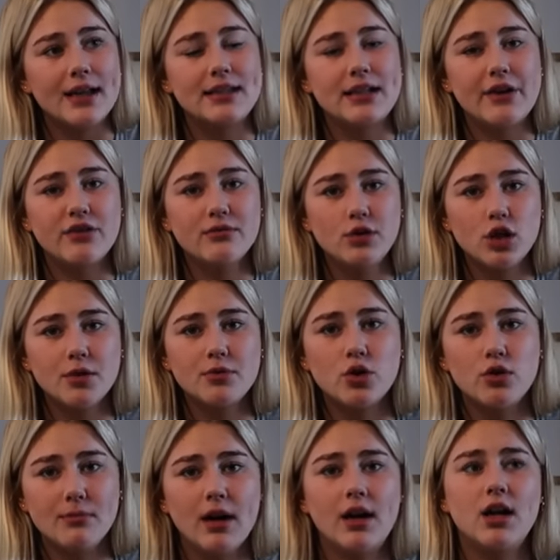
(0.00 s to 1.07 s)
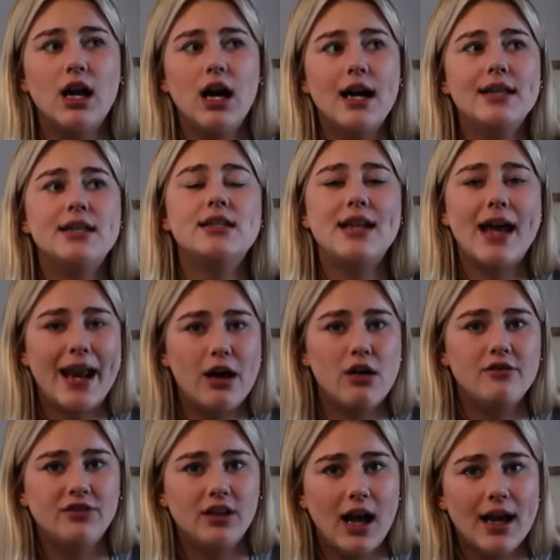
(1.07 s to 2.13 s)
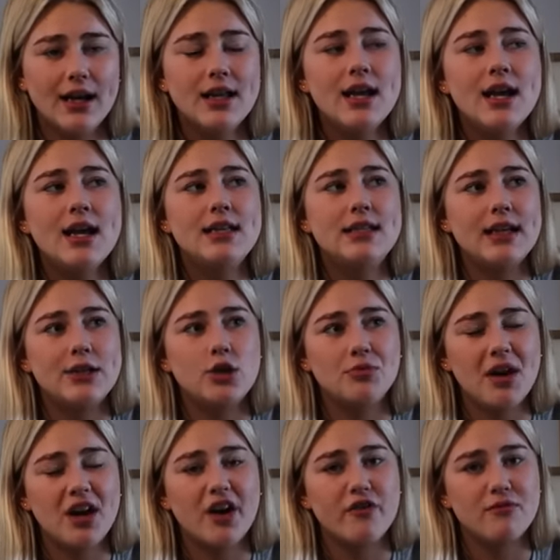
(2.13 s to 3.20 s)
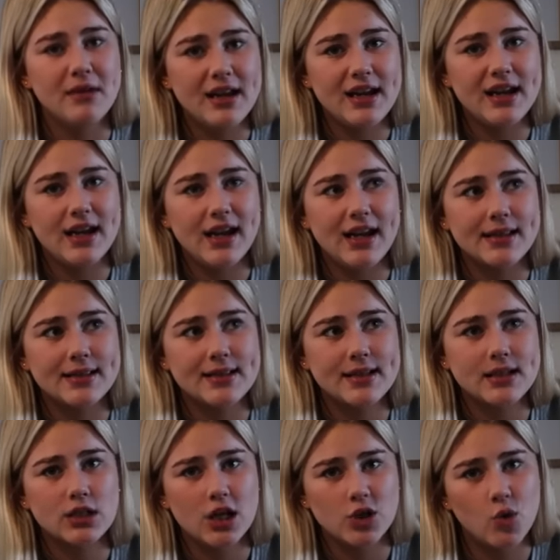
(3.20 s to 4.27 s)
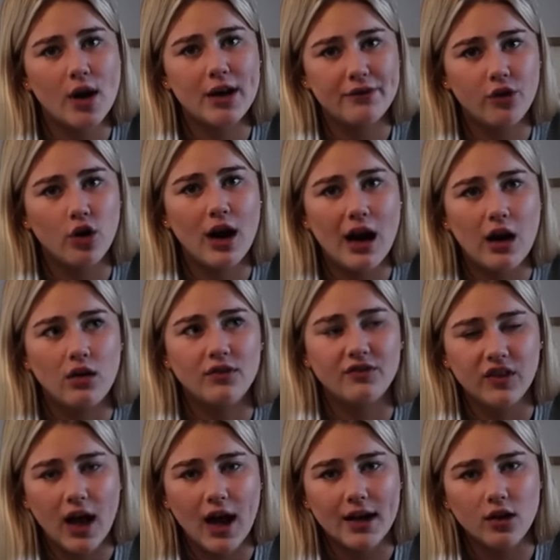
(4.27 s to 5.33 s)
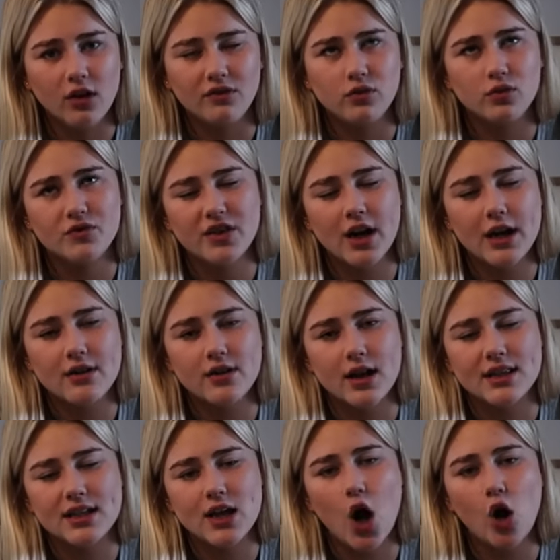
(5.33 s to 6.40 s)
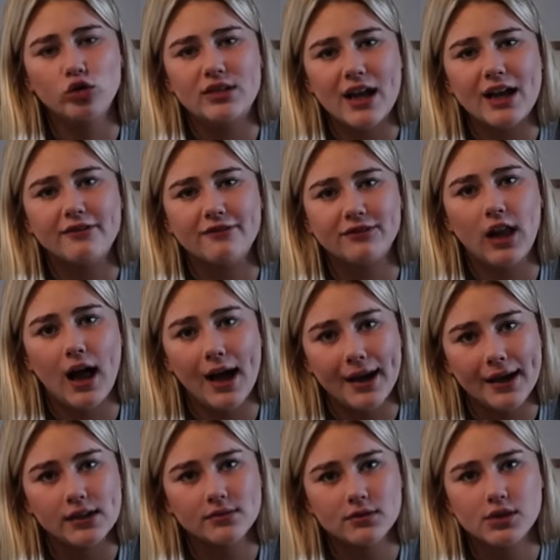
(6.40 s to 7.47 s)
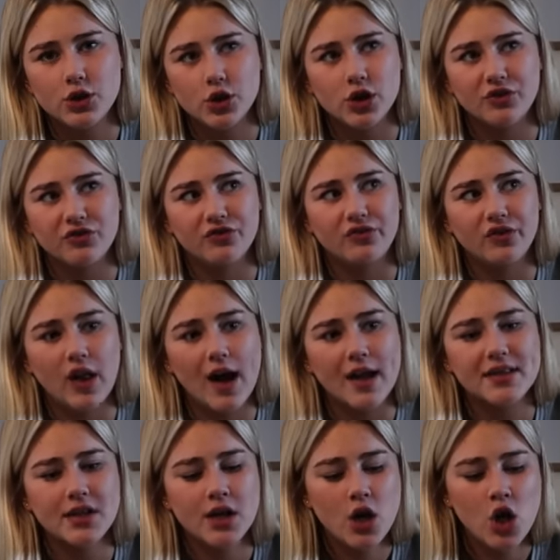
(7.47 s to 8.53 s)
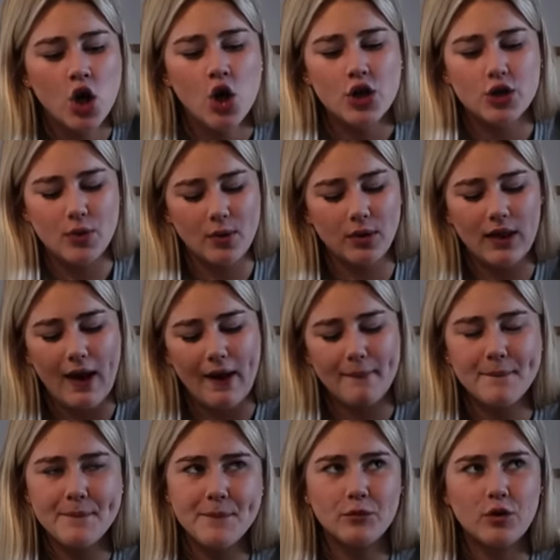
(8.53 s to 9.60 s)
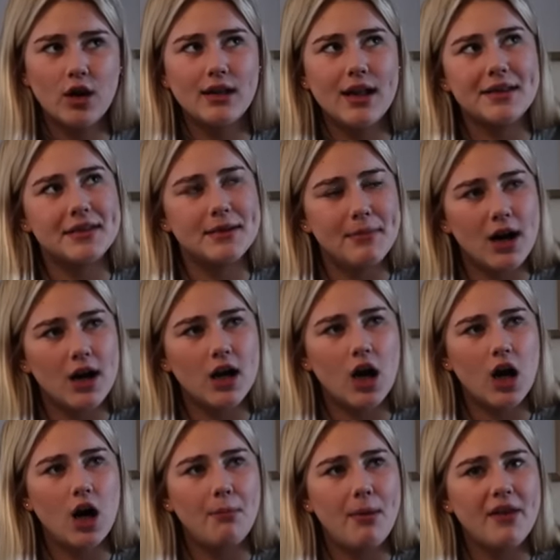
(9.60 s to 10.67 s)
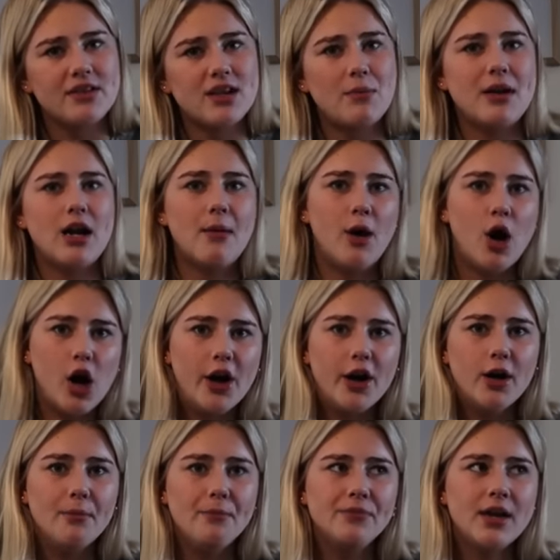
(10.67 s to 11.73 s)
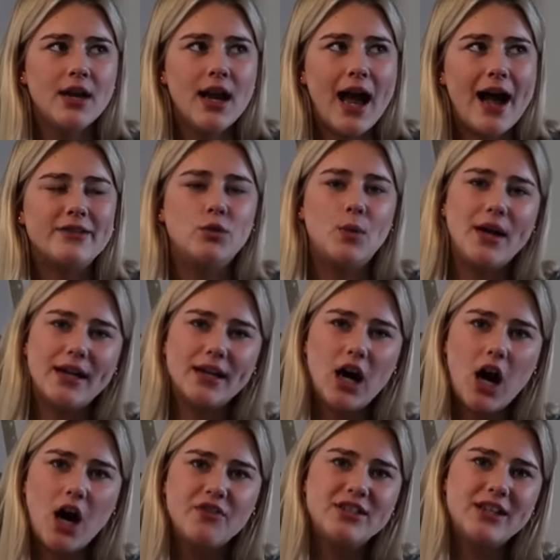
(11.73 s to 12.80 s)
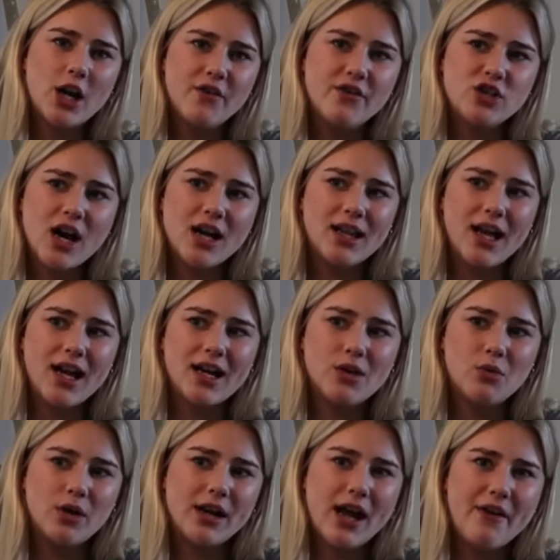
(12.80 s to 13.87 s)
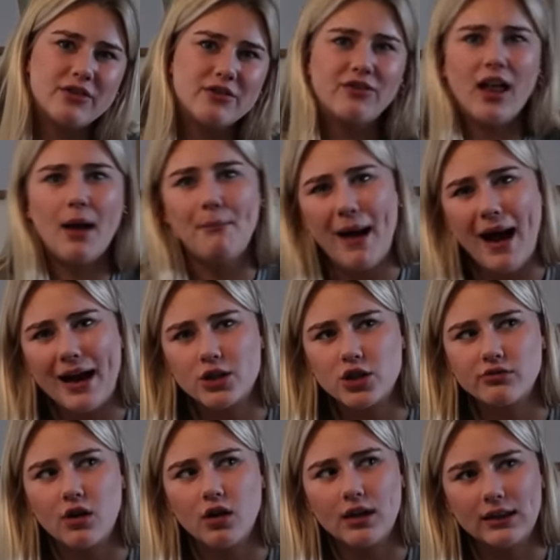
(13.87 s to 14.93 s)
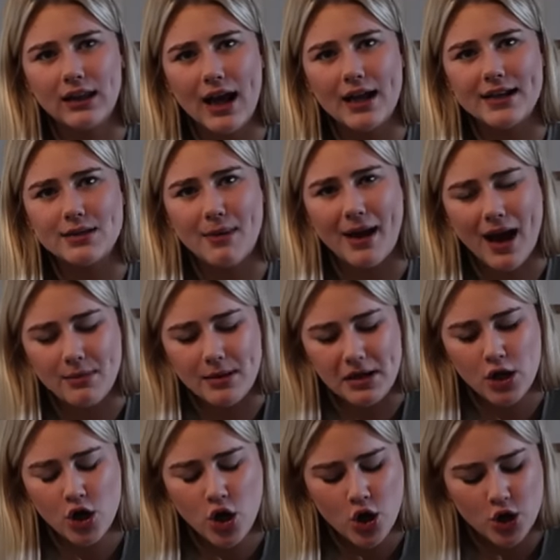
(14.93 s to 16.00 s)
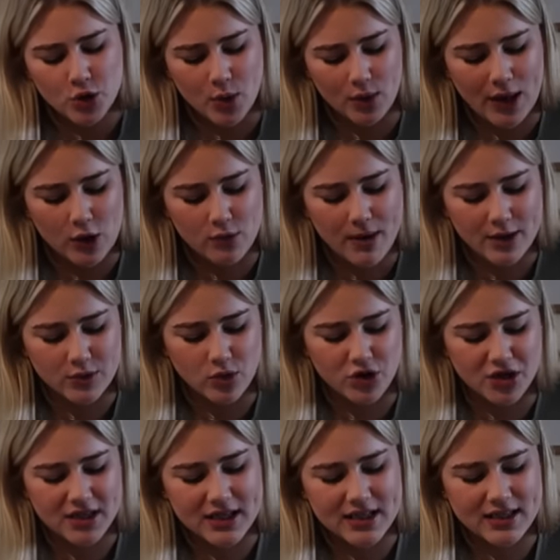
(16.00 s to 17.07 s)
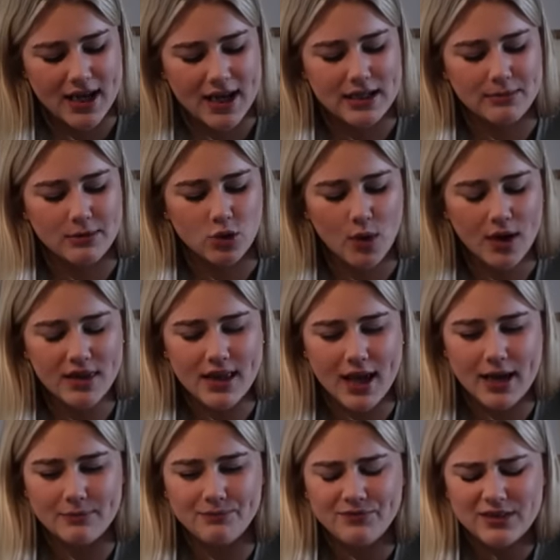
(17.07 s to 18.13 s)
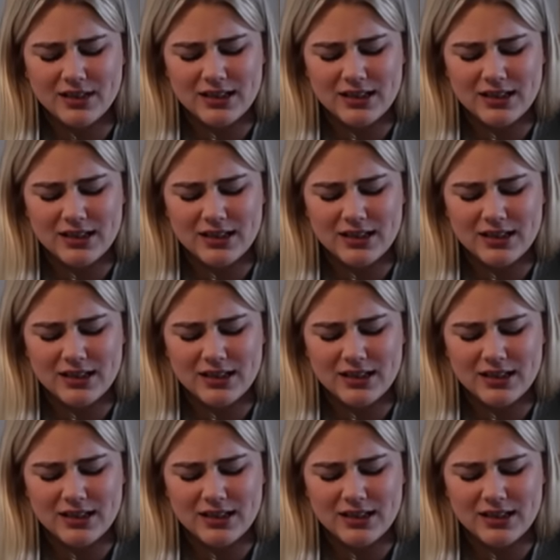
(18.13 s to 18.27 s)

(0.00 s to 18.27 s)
To get from Europe to America, it's a 10-hour flight. To get to America from here, it's a 24-hour flight. It's a whole day of flying, 2 different flights. So we were like, Rolling Loud's in America. By the time we come home, have a week and a half to get over jet lag, we're going to have to fly back to Rolling Loud, to Miami. So we were like, we might as well just extend in between then.